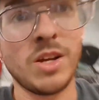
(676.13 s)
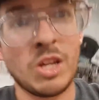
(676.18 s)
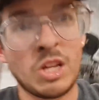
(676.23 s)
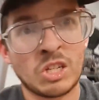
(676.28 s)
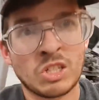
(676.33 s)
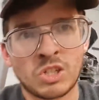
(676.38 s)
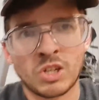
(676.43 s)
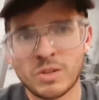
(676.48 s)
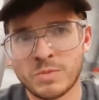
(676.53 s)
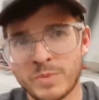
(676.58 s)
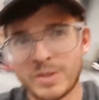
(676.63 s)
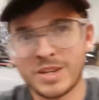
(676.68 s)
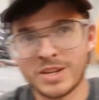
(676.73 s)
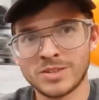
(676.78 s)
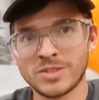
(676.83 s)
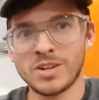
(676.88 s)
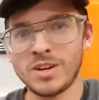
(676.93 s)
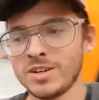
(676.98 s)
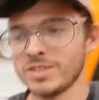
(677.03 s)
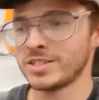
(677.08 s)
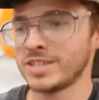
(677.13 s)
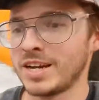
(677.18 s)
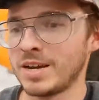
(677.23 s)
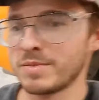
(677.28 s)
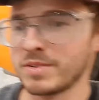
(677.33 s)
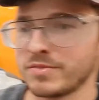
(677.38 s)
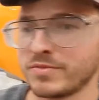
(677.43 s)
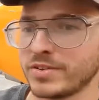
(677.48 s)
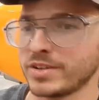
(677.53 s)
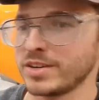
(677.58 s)
took me a long time to
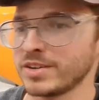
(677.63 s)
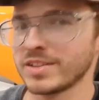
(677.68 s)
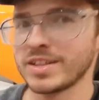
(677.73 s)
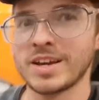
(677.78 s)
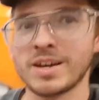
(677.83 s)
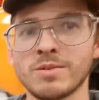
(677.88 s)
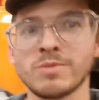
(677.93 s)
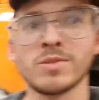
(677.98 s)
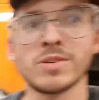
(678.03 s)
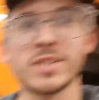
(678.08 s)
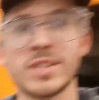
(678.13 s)
figure that one